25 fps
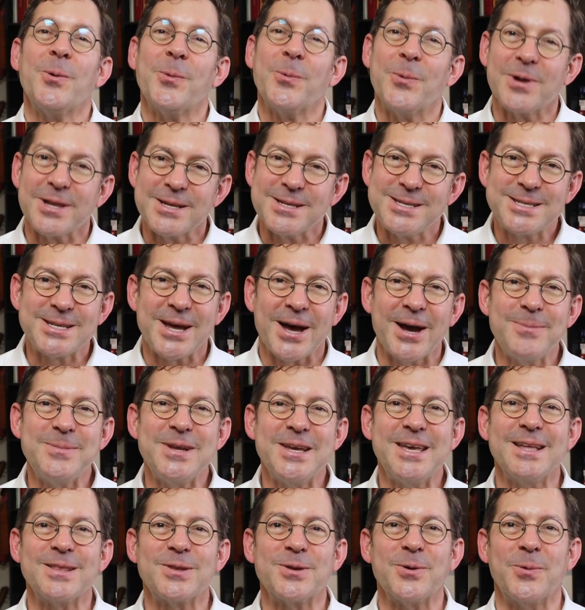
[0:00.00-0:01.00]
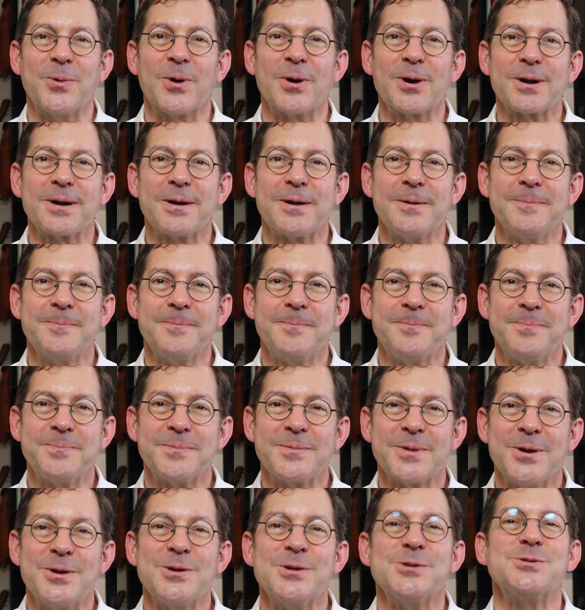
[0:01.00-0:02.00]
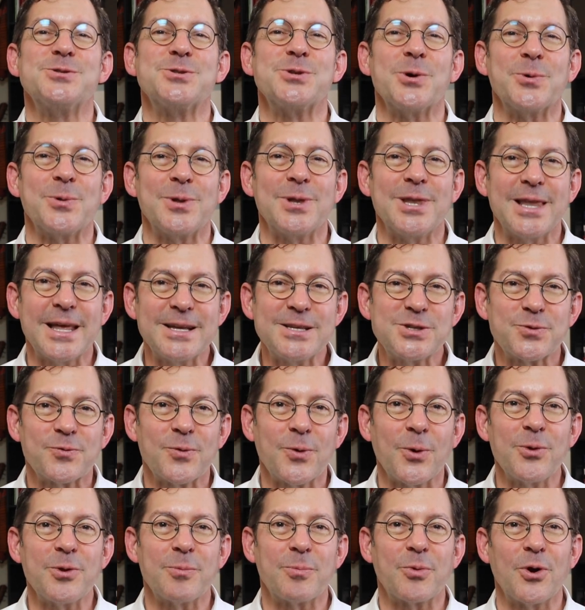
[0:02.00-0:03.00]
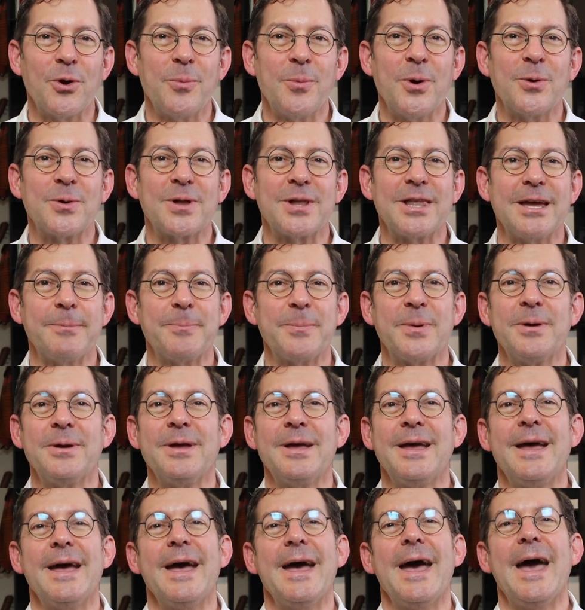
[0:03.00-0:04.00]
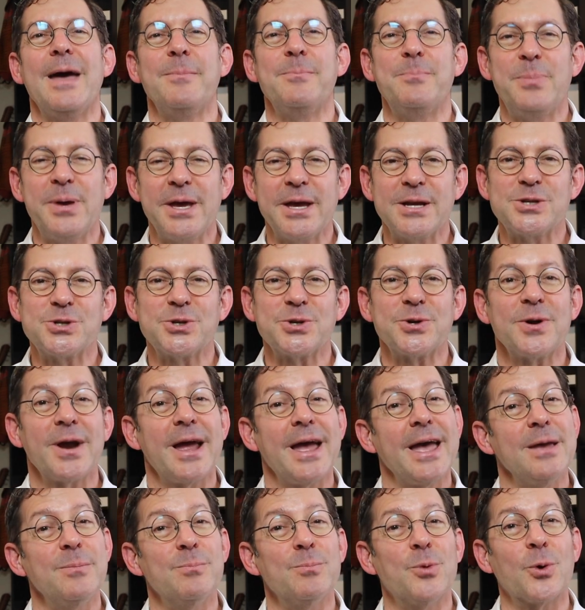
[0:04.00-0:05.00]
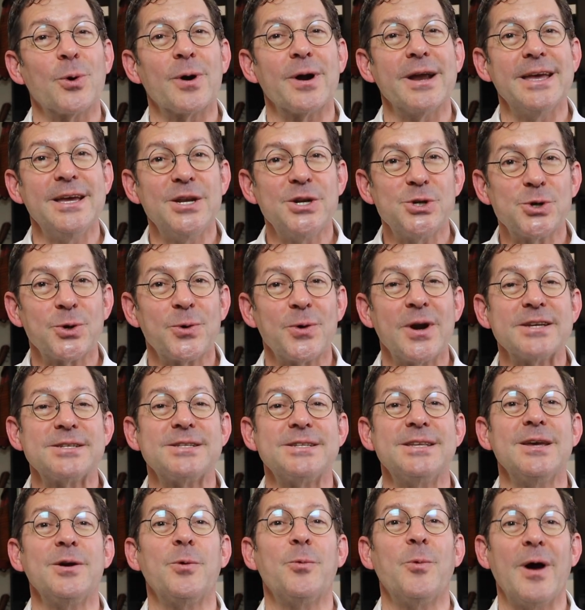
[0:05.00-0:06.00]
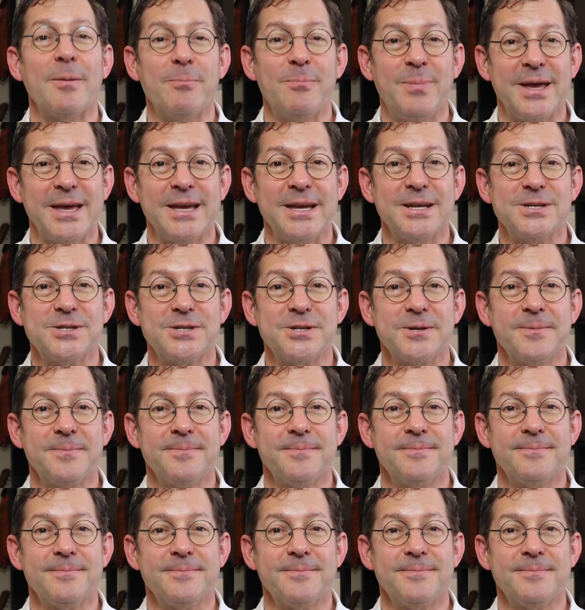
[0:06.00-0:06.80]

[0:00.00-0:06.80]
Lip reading: Well, it's time to get to work, so let's roll the promo clip and picture a more interesting web page.